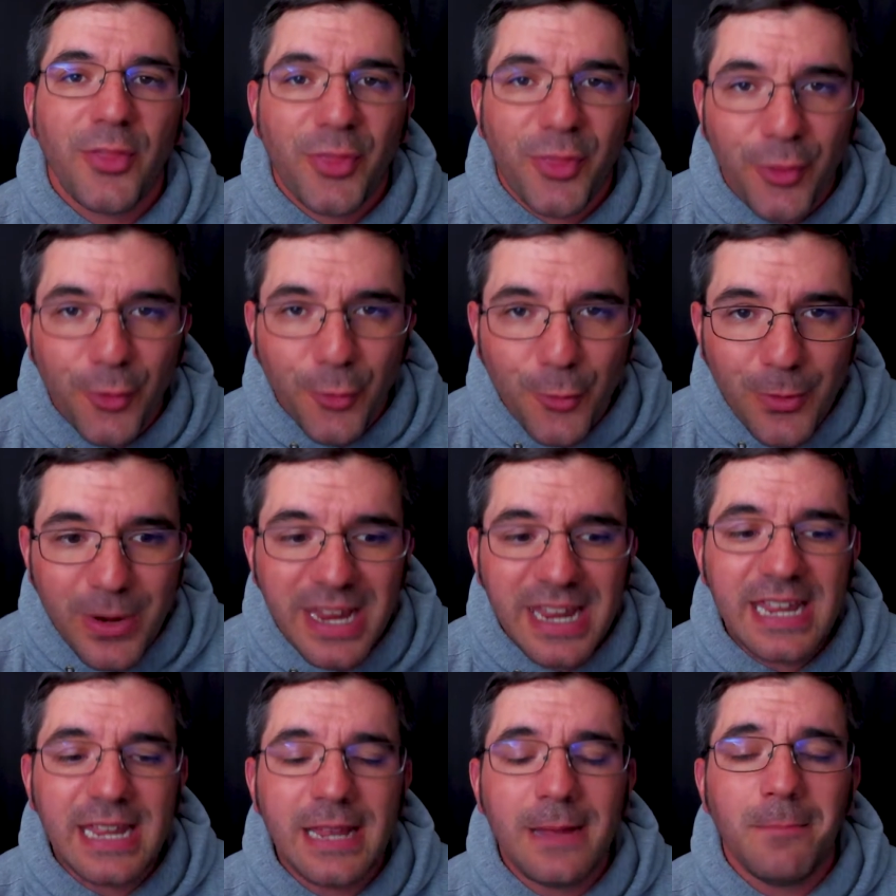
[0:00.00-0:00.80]

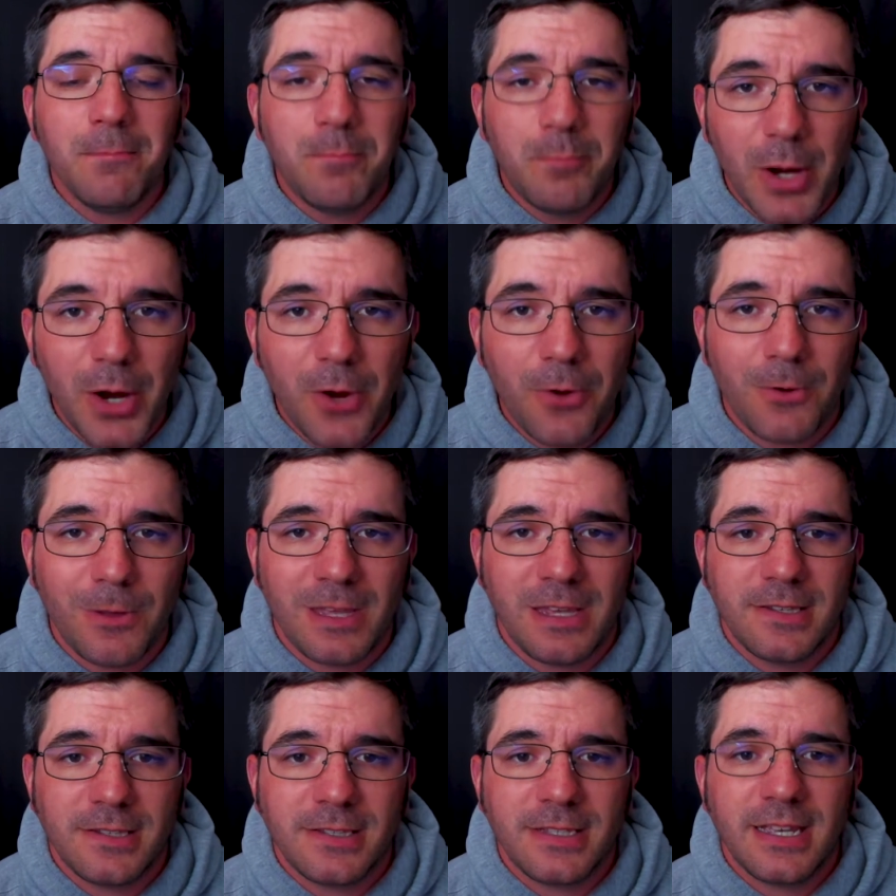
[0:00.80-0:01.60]
3
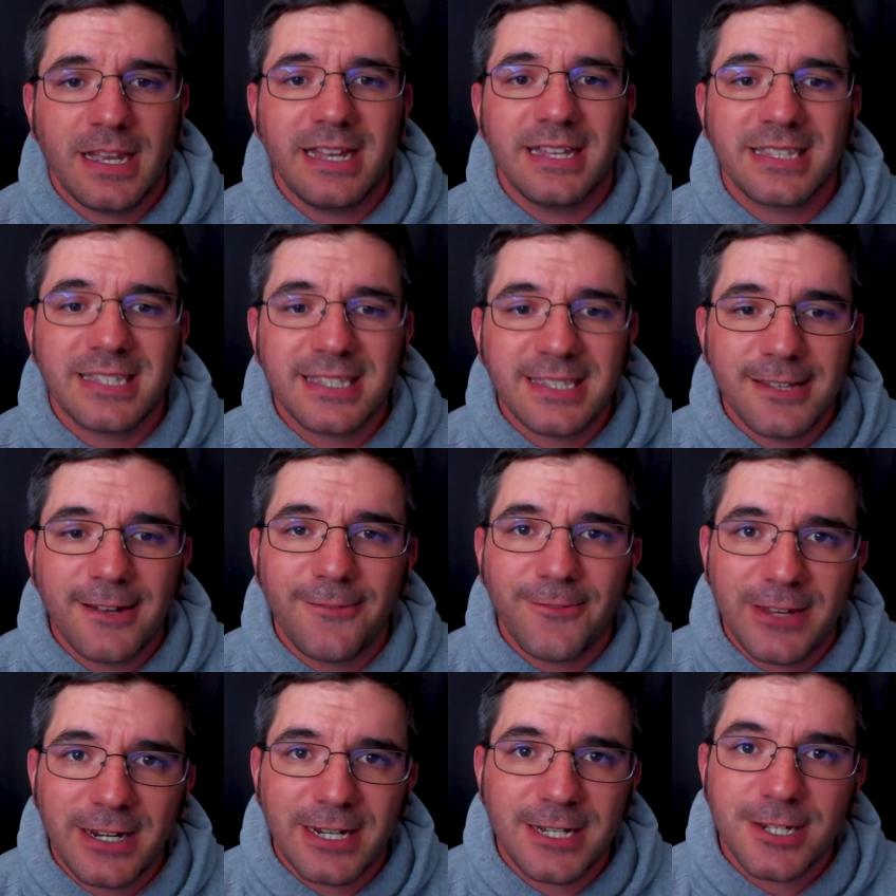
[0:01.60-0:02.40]
bogeys and still
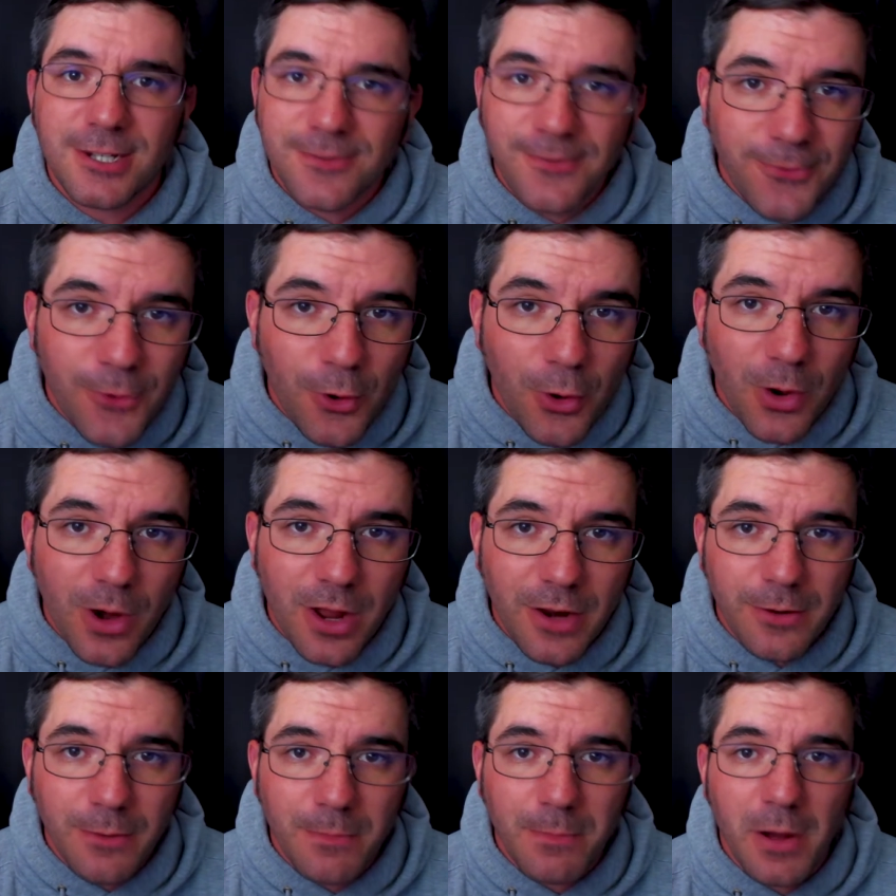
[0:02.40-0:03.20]
finished 4
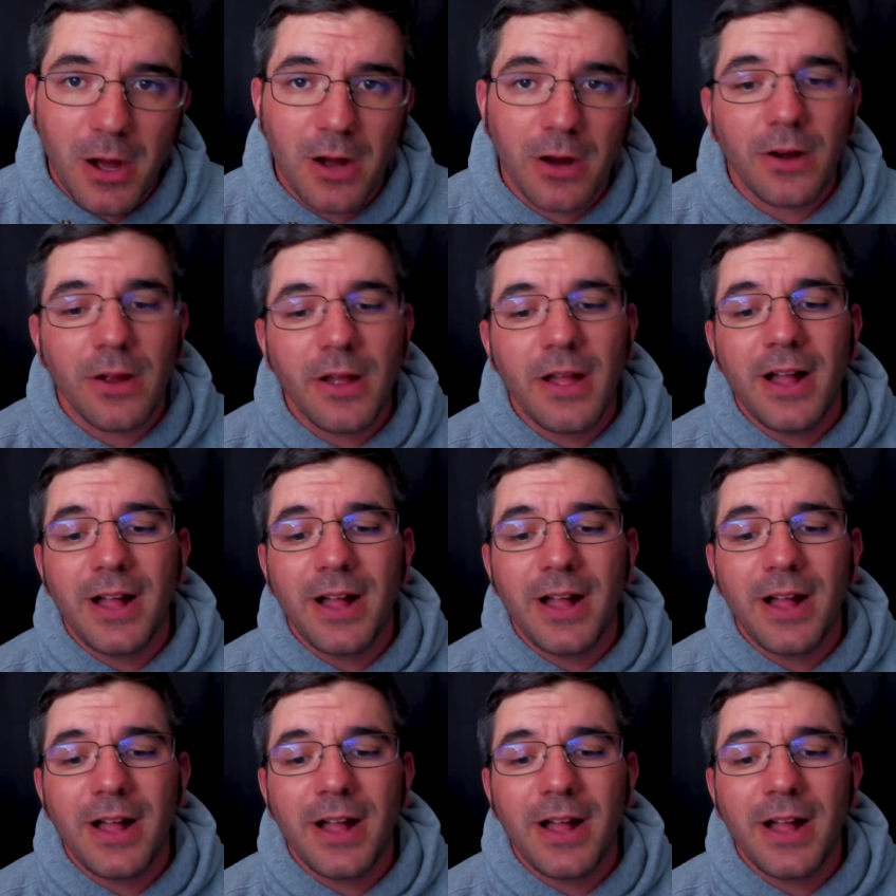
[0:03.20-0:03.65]
under par.